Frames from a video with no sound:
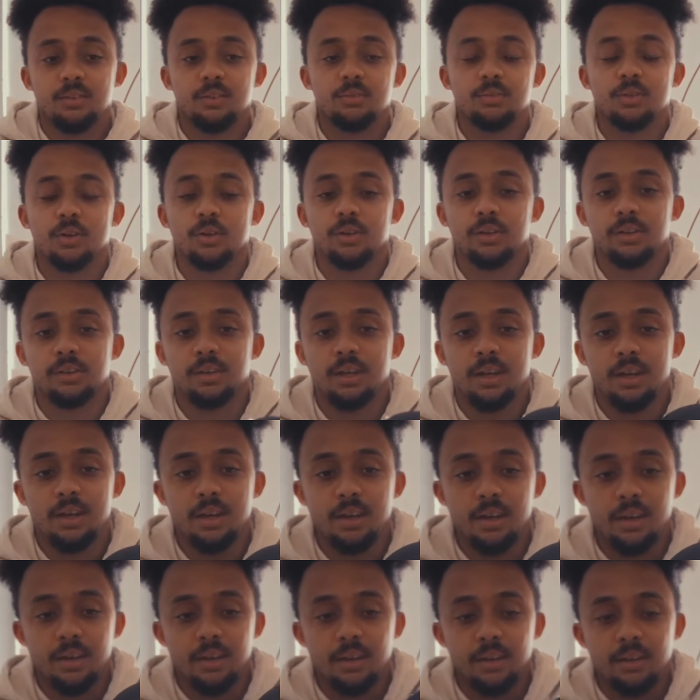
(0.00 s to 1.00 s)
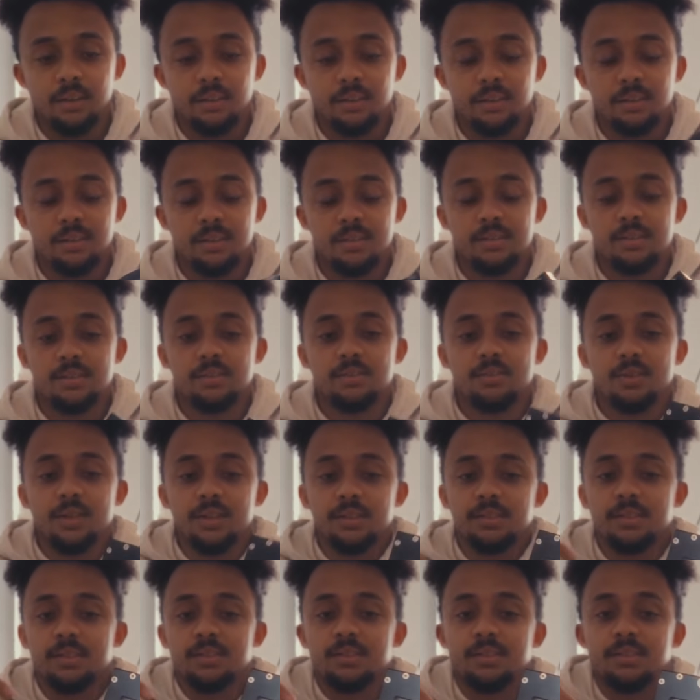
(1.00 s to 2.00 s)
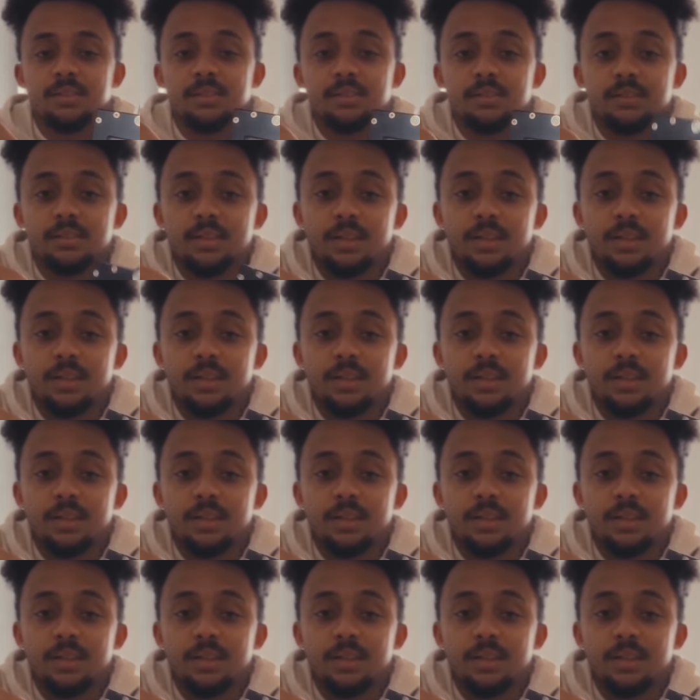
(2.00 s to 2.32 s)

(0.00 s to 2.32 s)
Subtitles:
you've got the right distance,